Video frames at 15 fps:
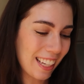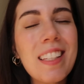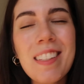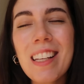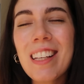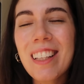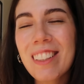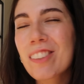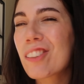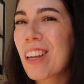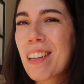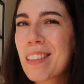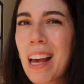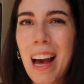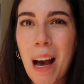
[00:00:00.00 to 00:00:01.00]
Since
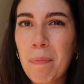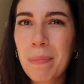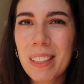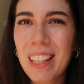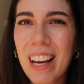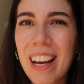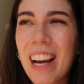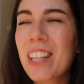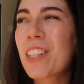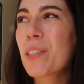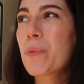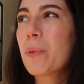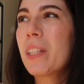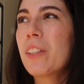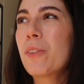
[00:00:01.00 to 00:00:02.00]
today is a happy day, I
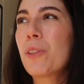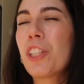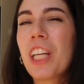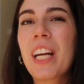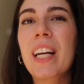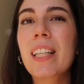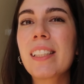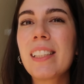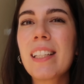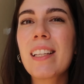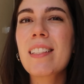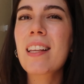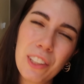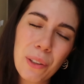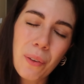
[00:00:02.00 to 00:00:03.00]
just wanted to share
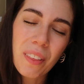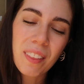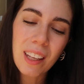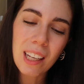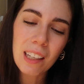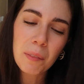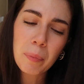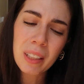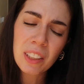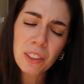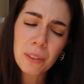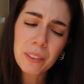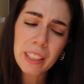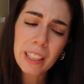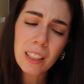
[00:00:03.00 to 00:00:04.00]
these new thing I've been
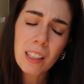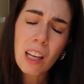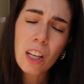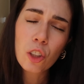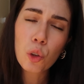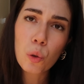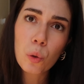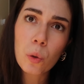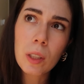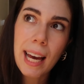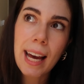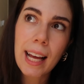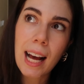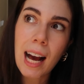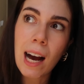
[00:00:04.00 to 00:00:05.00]
doing to
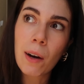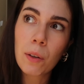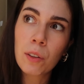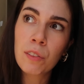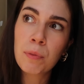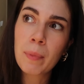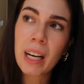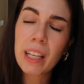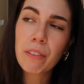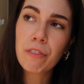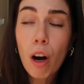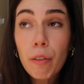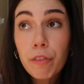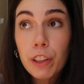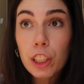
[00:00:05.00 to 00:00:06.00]
get out of my
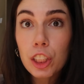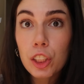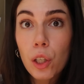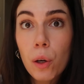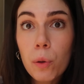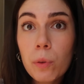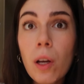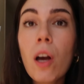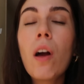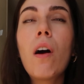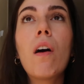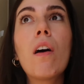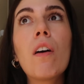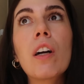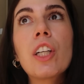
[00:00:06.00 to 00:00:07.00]
comfort zone
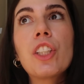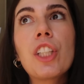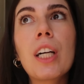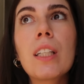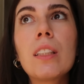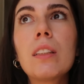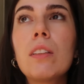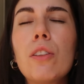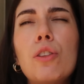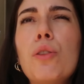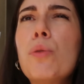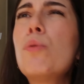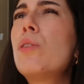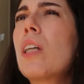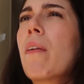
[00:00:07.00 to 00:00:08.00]
or just
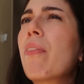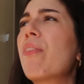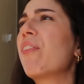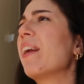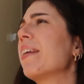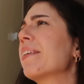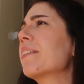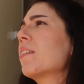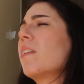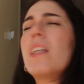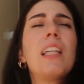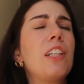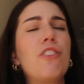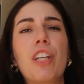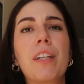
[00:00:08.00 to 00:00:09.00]
do some things
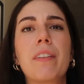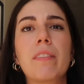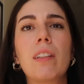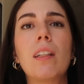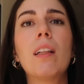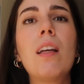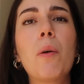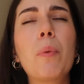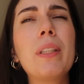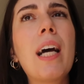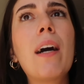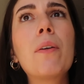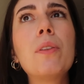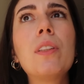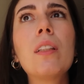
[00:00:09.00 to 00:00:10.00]
in general
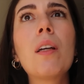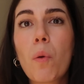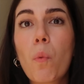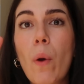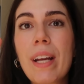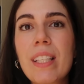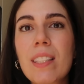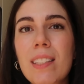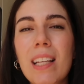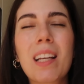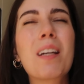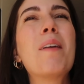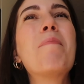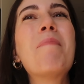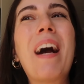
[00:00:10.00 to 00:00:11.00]
without
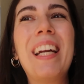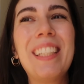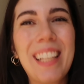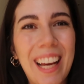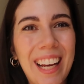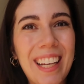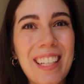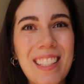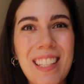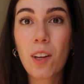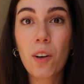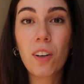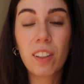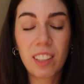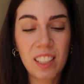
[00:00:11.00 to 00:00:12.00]
wasting my days.
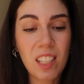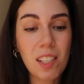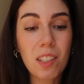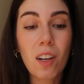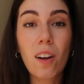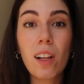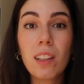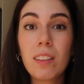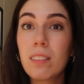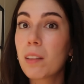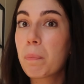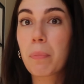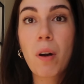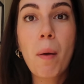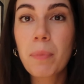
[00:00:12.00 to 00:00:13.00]
So this is called
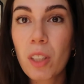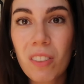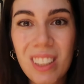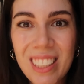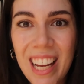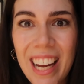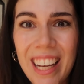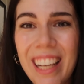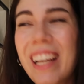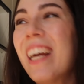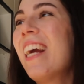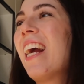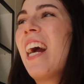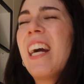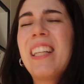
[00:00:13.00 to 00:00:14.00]
the prompt of the day,
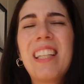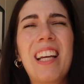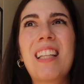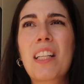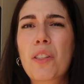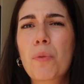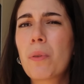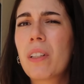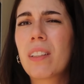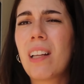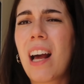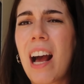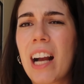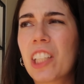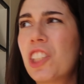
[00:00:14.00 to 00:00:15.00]
and that's
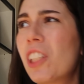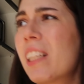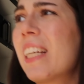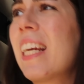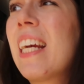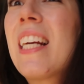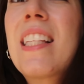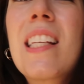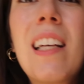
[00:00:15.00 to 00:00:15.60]
what actually is.